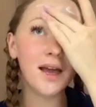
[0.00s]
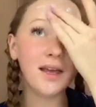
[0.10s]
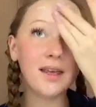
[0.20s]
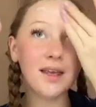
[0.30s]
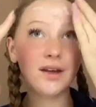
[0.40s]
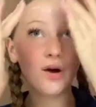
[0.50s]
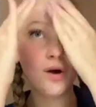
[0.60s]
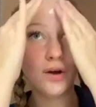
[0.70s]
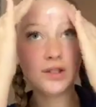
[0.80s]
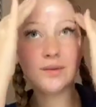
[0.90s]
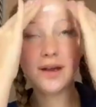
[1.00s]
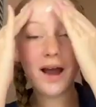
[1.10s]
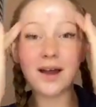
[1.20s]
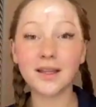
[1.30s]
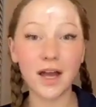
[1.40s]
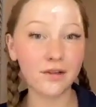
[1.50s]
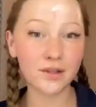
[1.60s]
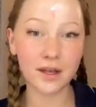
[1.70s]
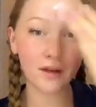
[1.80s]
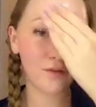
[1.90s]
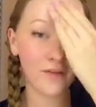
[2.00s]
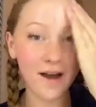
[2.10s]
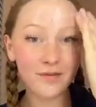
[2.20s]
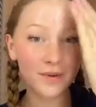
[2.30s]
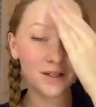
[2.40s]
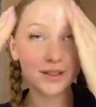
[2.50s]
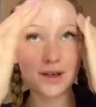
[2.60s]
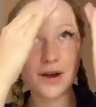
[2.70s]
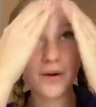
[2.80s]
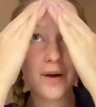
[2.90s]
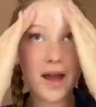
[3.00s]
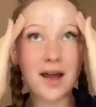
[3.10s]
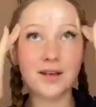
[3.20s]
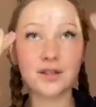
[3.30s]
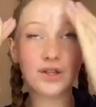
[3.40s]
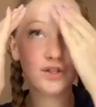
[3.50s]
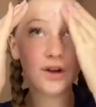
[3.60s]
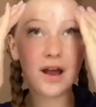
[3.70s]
He called me. I had left like 5 minutes ago, and the drive